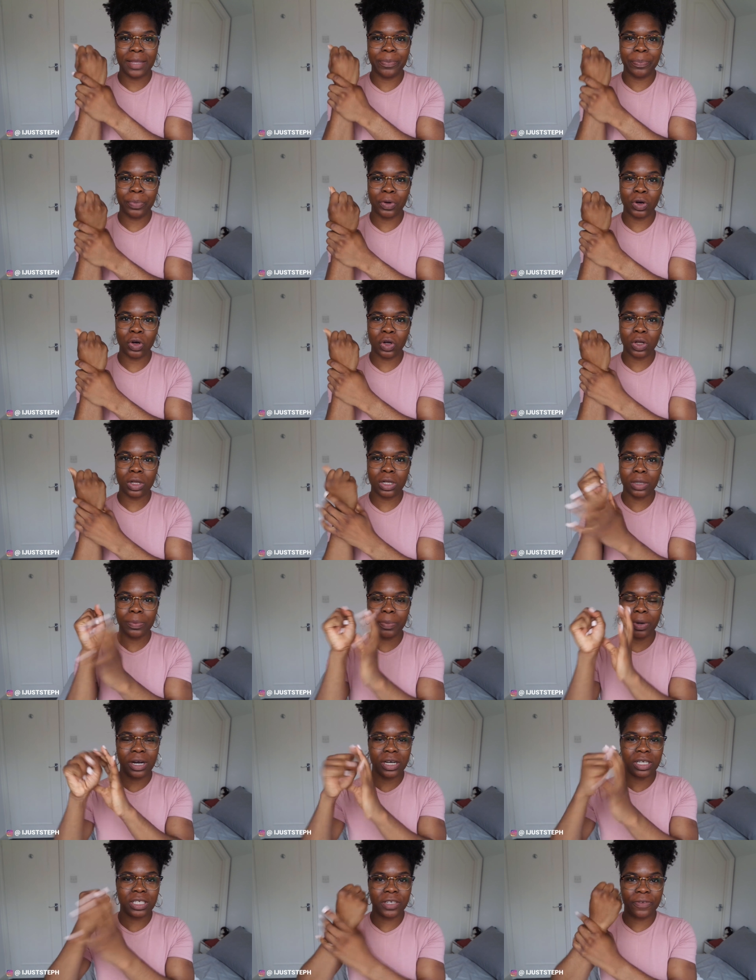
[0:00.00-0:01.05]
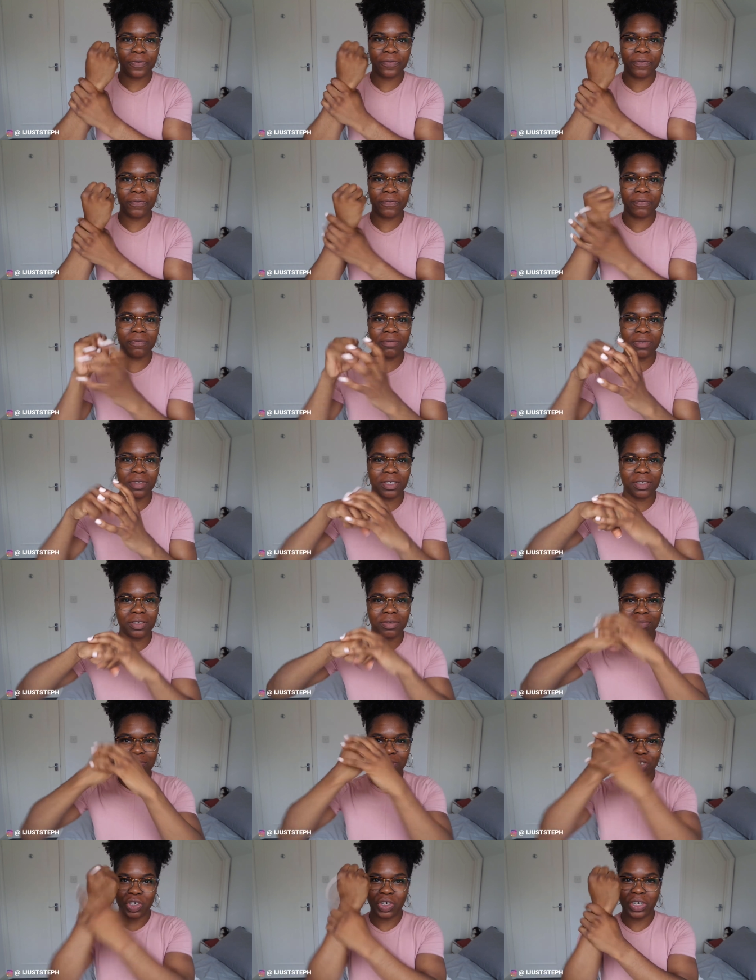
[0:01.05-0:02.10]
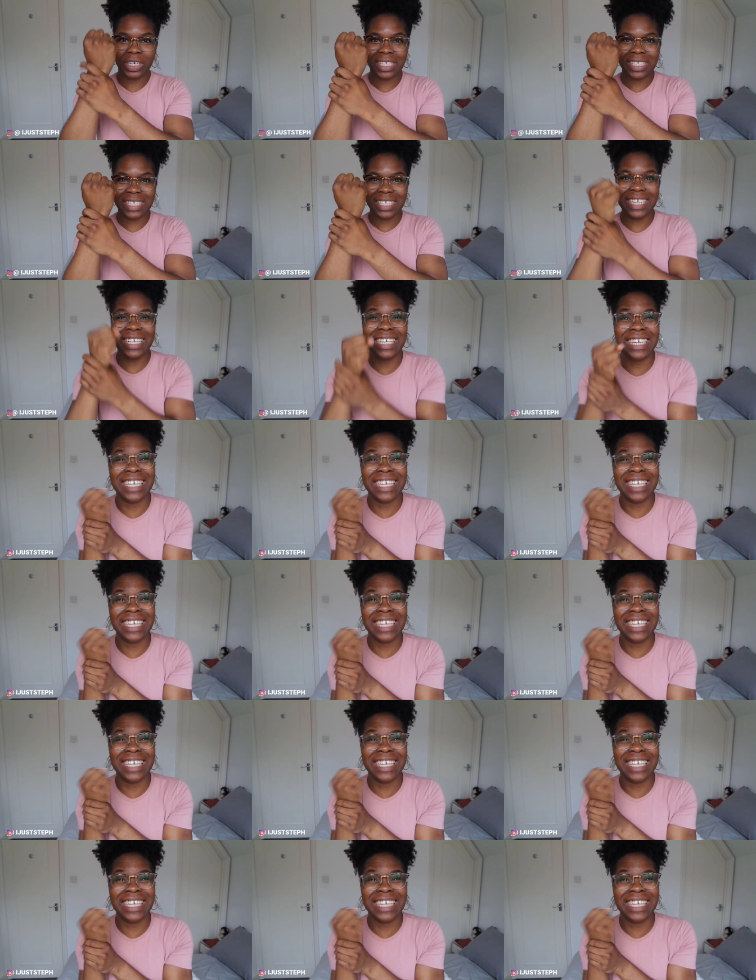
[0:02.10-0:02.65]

the ball part of the joint